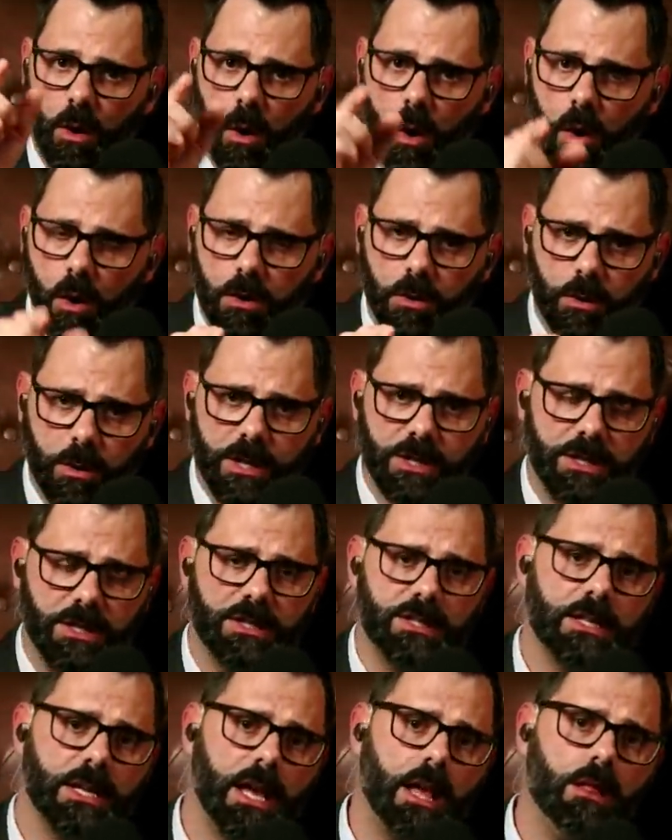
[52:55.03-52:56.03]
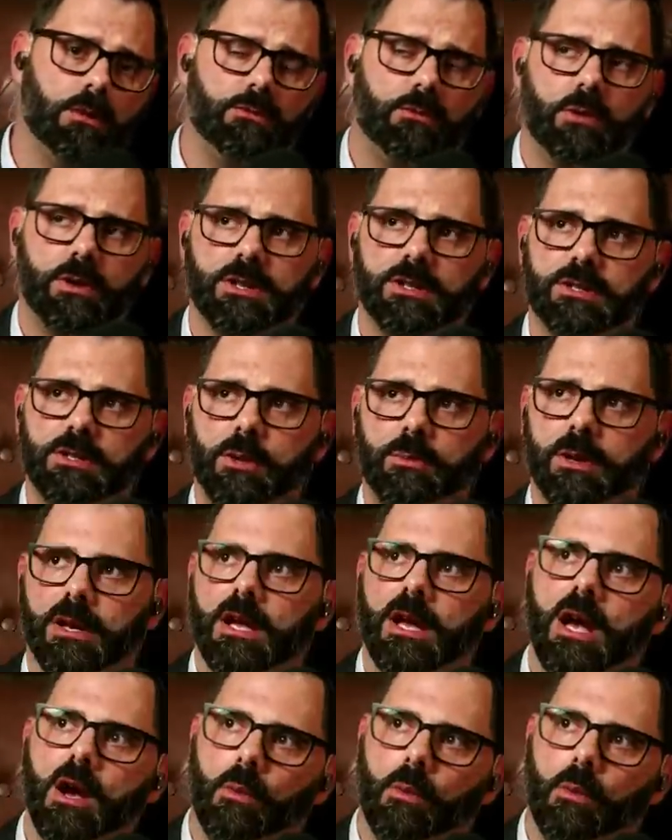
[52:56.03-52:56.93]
all Christians in California stupid.